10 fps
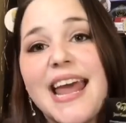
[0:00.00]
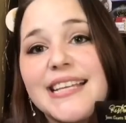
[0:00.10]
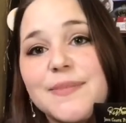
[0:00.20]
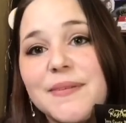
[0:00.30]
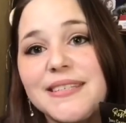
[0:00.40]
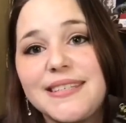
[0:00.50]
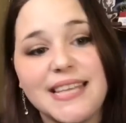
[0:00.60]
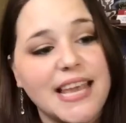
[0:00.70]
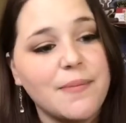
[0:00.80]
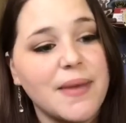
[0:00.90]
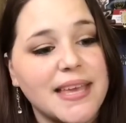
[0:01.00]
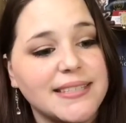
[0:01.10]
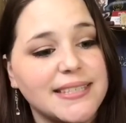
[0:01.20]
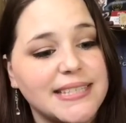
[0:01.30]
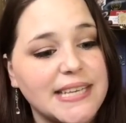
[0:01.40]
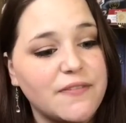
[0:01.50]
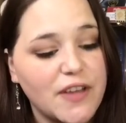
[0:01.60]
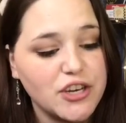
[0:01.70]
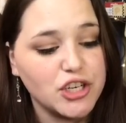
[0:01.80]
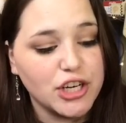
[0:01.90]
next month's theme is
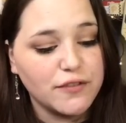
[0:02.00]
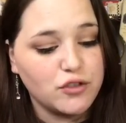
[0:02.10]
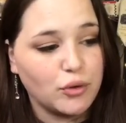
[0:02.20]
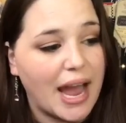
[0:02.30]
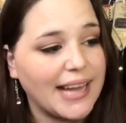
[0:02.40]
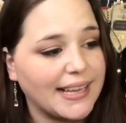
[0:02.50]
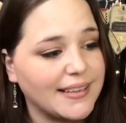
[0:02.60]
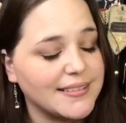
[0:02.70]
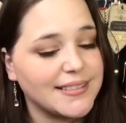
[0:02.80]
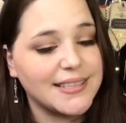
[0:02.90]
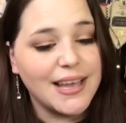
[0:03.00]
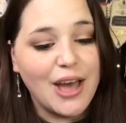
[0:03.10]
Defender of Dragons.